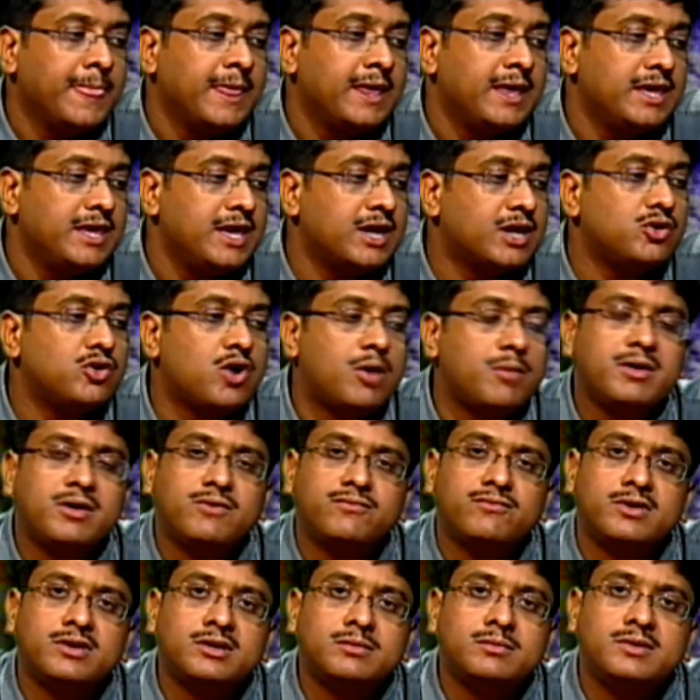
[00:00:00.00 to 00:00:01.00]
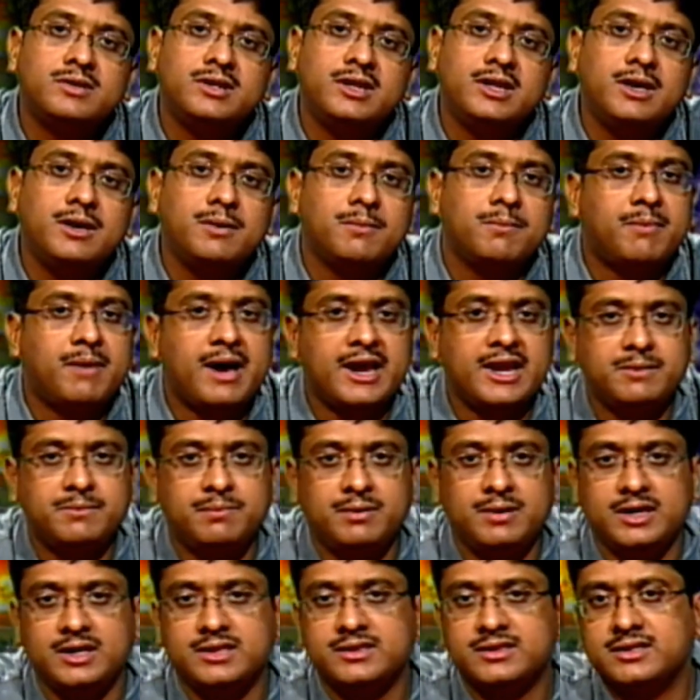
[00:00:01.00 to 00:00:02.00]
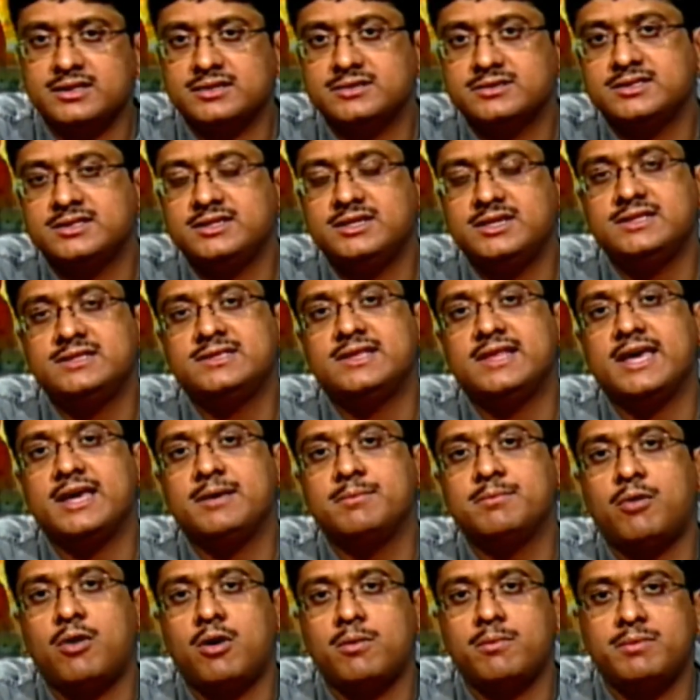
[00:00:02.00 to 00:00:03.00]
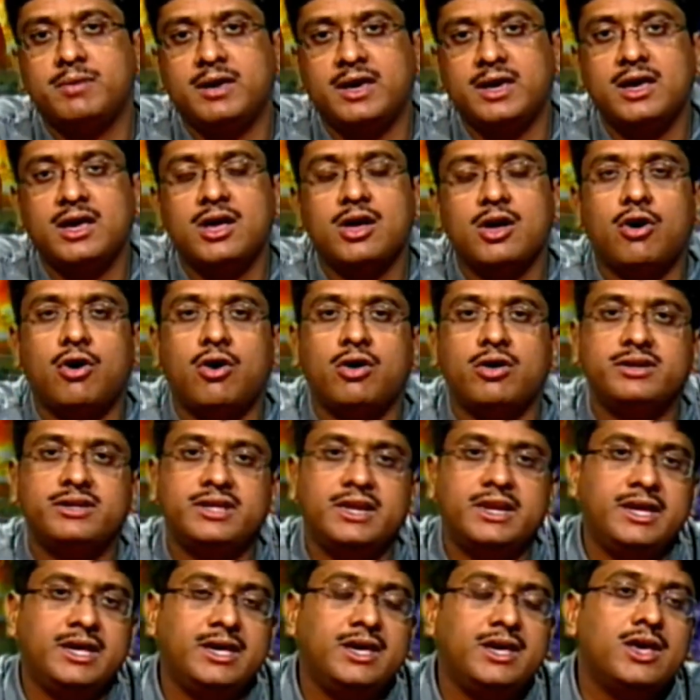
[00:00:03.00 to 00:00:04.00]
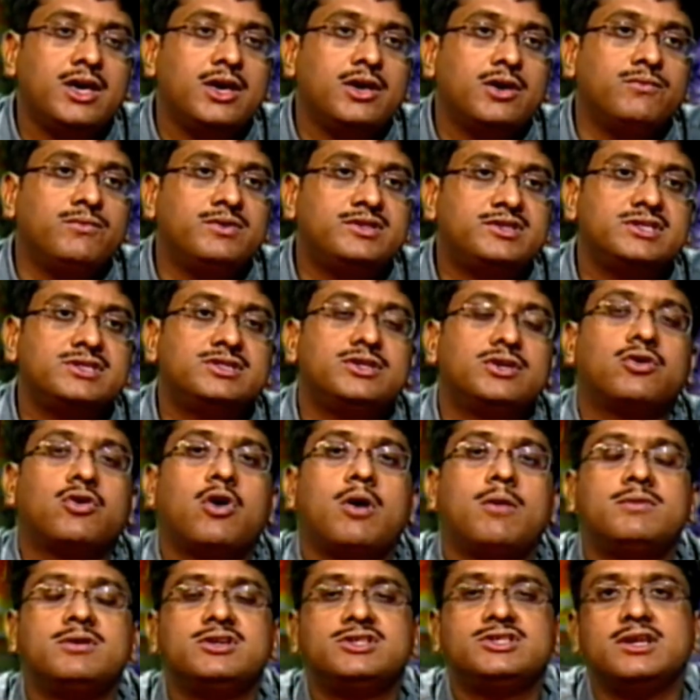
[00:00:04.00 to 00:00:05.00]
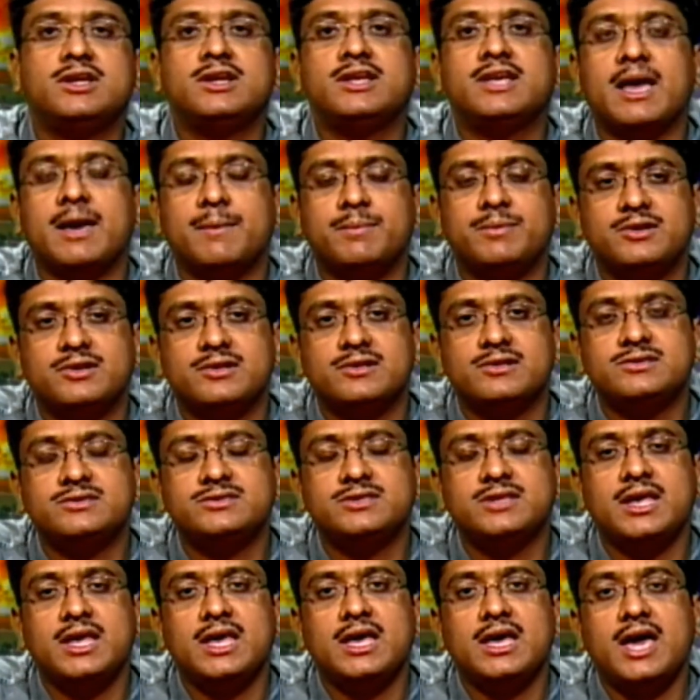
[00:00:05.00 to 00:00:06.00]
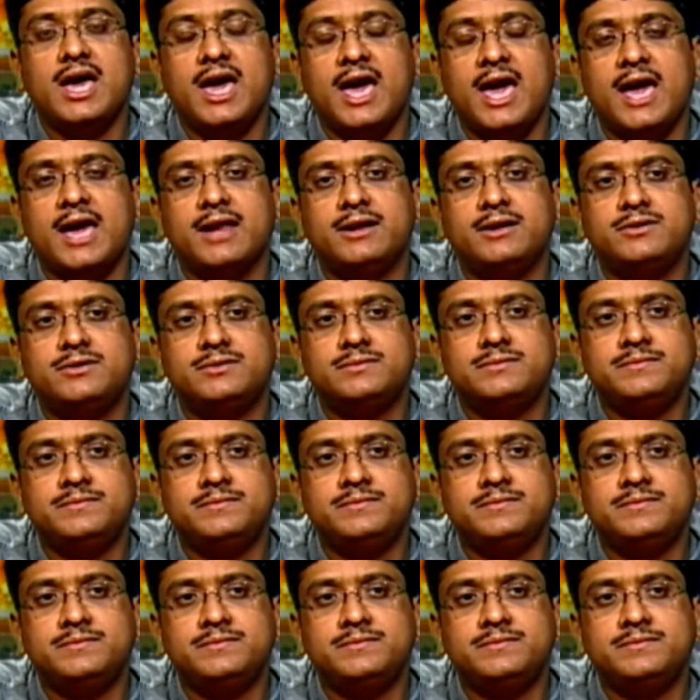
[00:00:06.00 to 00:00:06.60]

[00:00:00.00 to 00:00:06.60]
Economic vulnerability might be the cities like Bombay or Delhi, which is the commercial capitals, and